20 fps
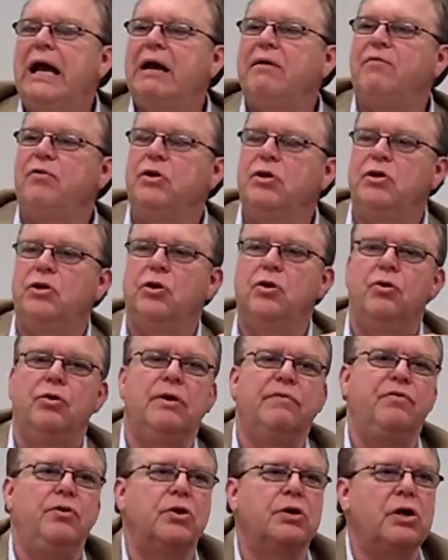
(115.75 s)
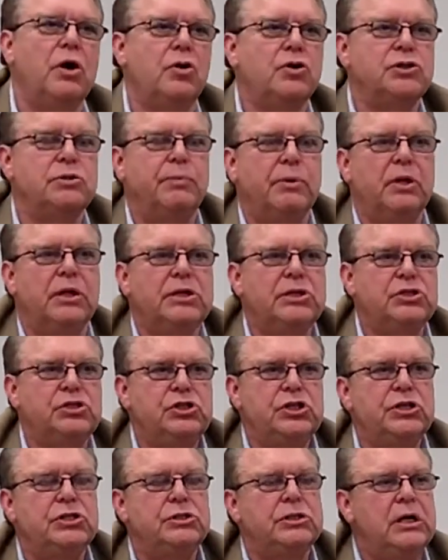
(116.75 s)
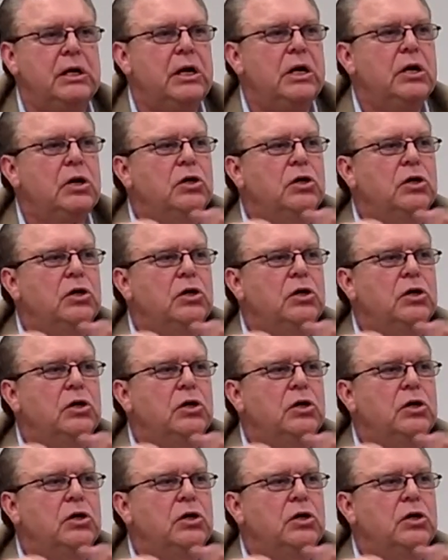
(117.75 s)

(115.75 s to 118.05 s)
like for you to do, if you're coachable, is just